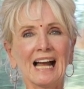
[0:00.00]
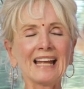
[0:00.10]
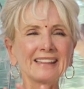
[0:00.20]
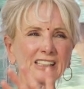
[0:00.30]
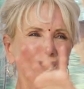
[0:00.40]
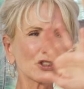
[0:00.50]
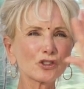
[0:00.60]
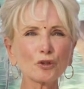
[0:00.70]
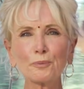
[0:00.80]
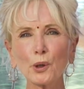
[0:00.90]
and they're
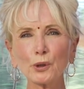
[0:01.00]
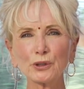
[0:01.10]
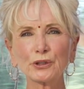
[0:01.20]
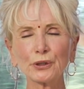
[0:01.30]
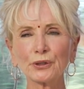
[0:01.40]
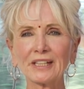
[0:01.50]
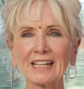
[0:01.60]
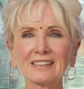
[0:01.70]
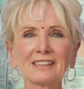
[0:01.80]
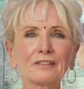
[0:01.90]
super
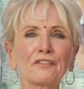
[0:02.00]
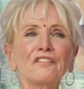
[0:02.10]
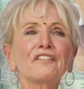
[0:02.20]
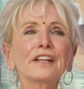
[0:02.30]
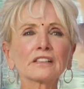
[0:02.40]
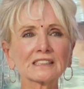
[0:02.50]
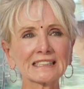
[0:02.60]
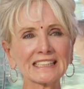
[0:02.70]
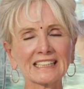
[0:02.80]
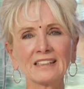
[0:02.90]
dirty, they're
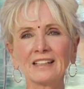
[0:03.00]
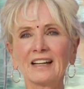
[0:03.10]
filthy,